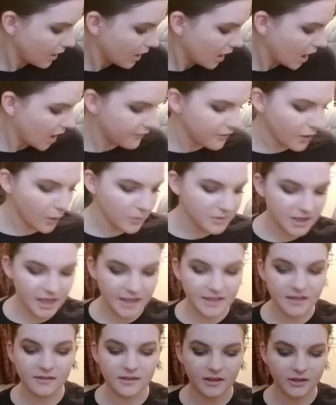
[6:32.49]
If y'all would
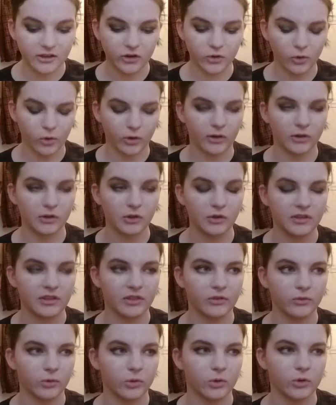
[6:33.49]
like to see a tutorial using
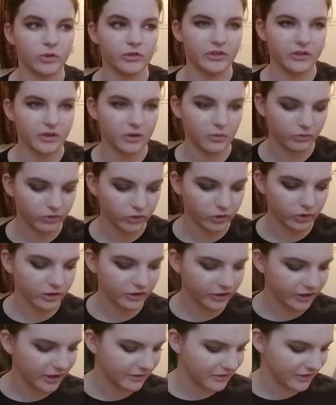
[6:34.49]
the
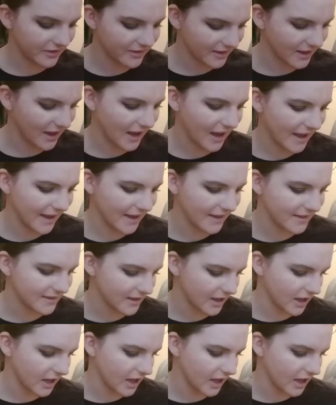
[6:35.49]
ruler of the skies